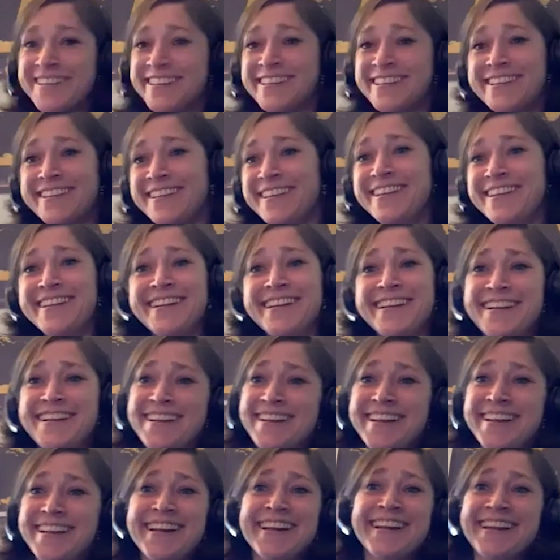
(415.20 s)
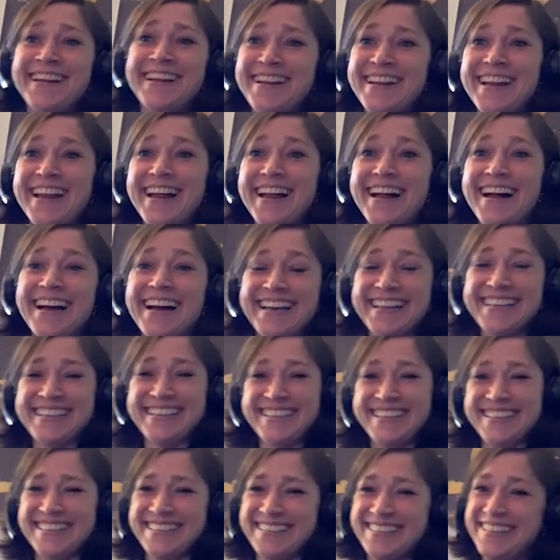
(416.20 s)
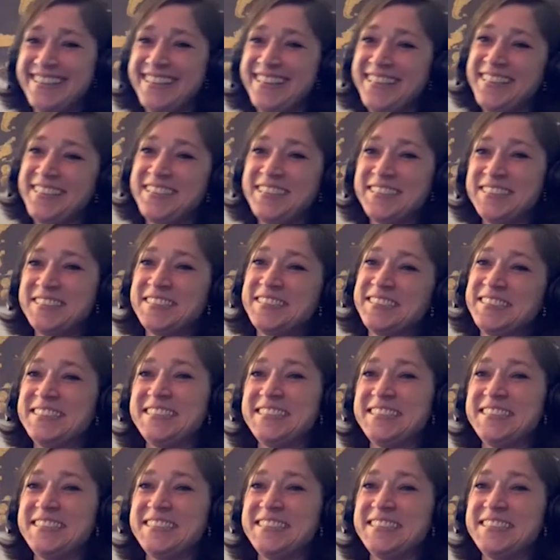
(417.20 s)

No, but it was, experience.